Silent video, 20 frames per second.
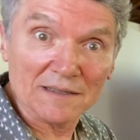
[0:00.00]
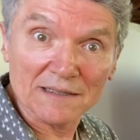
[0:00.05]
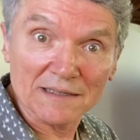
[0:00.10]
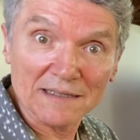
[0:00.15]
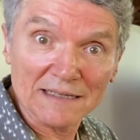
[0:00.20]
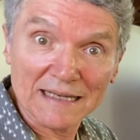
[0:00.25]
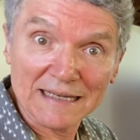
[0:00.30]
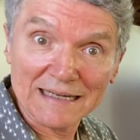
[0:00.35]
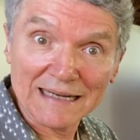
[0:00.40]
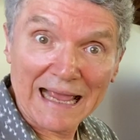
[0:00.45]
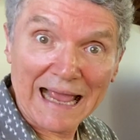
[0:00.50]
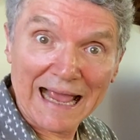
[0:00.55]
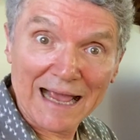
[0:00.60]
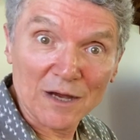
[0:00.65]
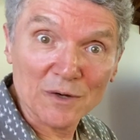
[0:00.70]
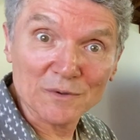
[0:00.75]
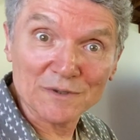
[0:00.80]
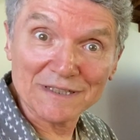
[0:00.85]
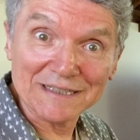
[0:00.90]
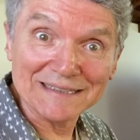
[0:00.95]
let
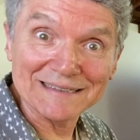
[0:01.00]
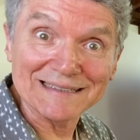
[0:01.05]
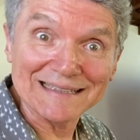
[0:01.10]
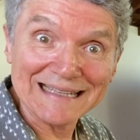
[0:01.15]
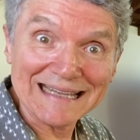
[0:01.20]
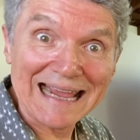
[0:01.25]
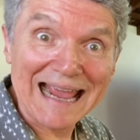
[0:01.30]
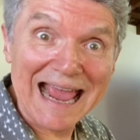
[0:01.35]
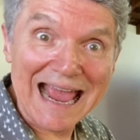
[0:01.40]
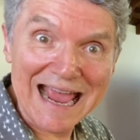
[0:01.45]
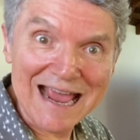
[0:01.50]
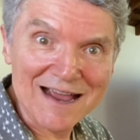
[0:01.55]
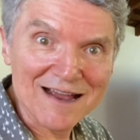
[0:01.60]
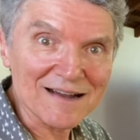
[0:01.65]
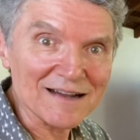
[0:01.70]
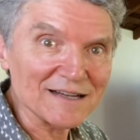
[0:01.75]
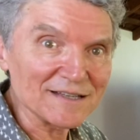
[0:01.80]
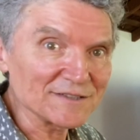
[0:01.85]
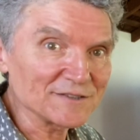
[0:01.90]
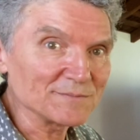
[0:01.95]
out into the
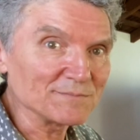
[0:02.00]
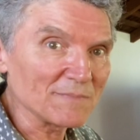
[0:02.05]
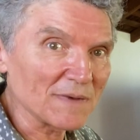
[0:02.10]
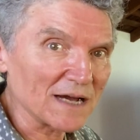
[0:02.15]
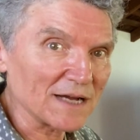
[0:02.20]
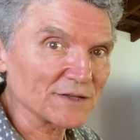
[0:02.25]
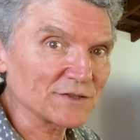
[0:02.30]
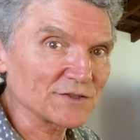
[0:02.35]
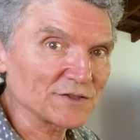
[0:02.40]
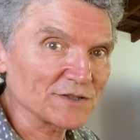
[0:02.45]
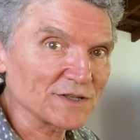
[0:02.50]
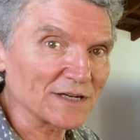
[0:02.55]
air as much,